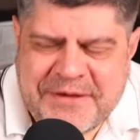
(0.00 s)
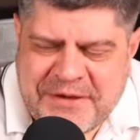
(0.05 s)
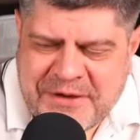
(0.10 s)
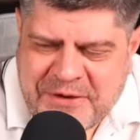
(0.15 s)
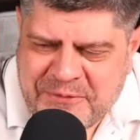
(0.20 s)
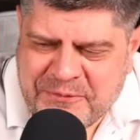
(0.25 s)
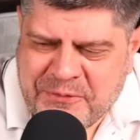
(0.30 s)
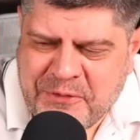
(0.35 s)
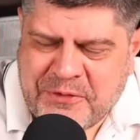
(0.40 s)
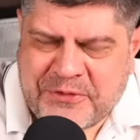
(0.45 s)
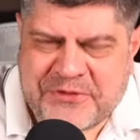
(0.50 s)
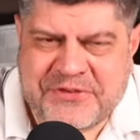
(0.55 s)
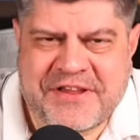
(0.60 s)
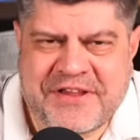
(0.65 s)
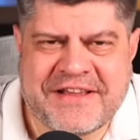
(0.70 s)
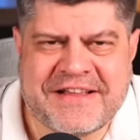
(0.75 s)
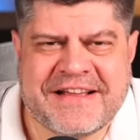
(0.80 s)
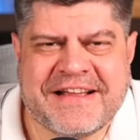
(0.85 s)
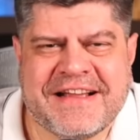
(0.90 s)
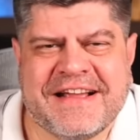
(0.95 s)
Folks,
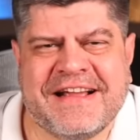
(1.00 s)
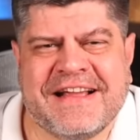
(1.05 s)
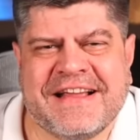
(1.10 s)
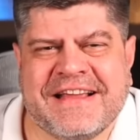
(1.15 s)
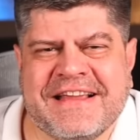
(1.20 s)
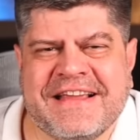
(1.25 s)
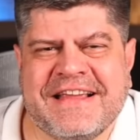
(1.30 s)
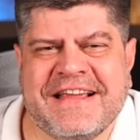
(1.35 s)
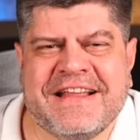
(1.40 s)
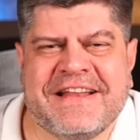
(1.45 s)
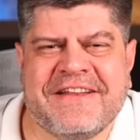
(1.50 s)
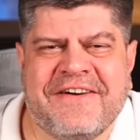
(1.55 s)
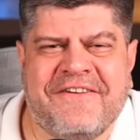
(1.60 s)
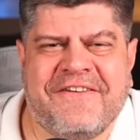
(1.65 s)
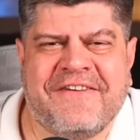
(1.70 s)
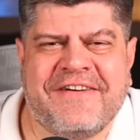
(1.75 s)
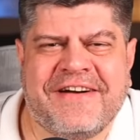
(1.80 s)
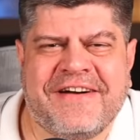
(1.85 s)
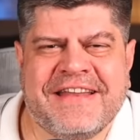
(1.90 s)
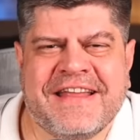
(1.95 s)
you know
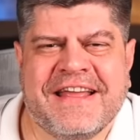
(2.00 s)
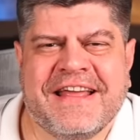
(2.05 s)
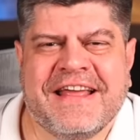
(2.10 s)
what?